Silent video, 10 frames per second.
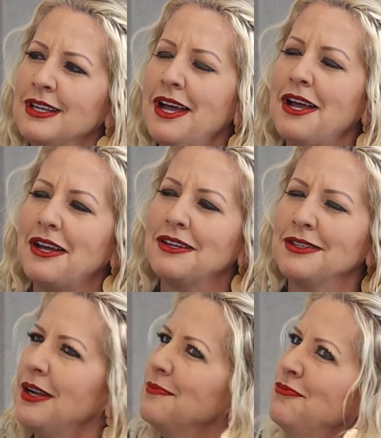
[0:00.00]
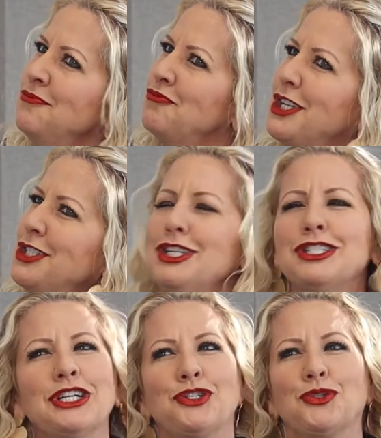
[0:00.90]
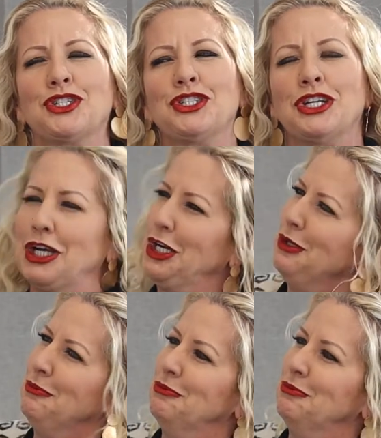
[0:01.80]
Mm-hmm. Yeah. this is interesting.